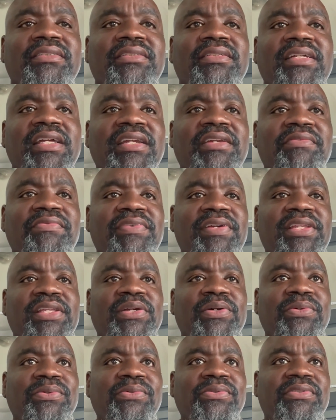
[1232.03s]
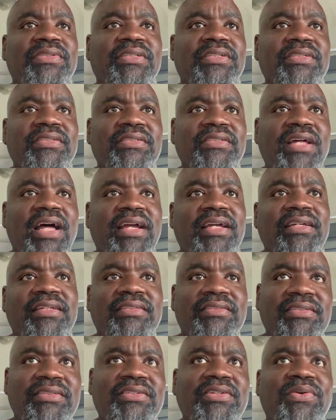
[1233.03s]
in the videos, because I could,
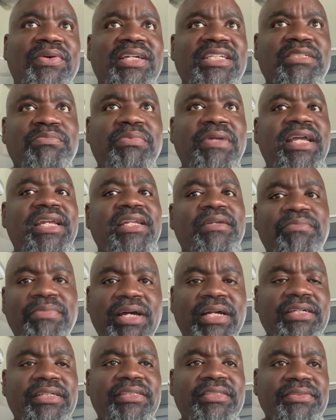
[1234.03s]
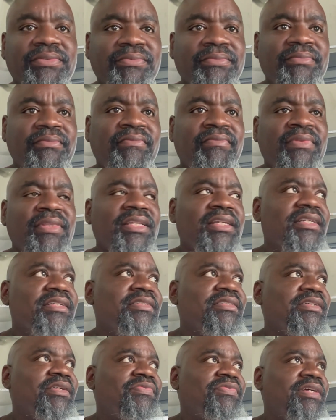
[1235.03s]
explain it better and
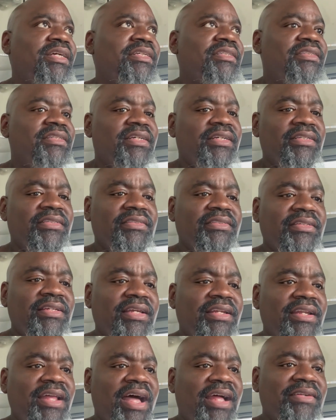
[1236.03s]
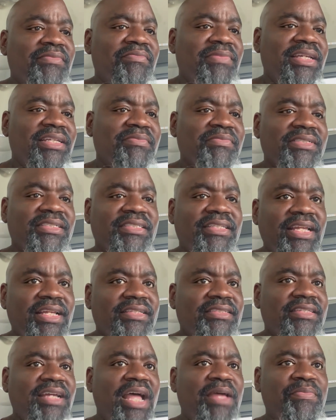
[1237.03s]
stuff like that, and not make
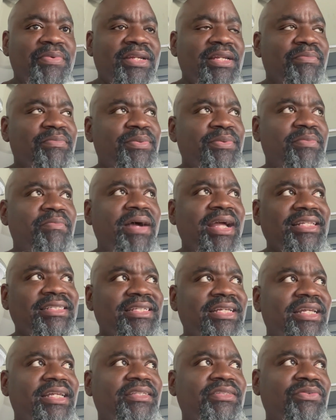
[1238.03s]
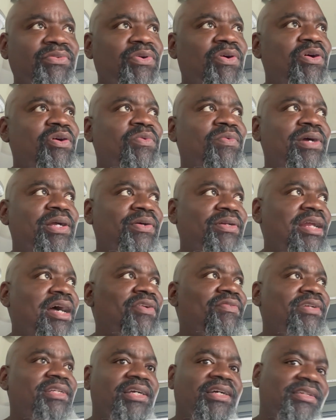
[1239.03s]
mistakes typing, and people might take it the wrong way or
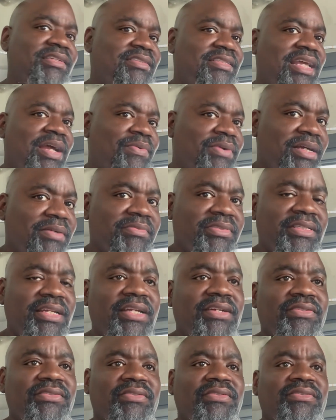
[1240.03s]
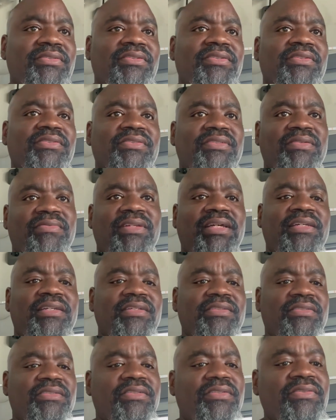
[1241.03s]
not really understand what I'm saying, or something like
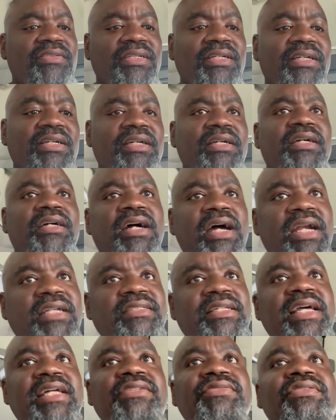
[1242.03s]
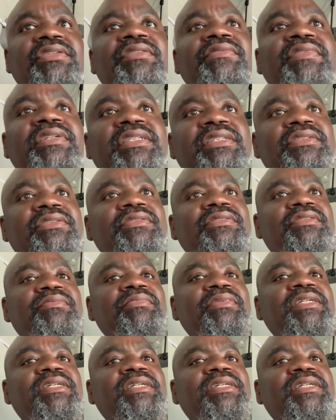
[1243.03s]
that. So I just answer in the videos.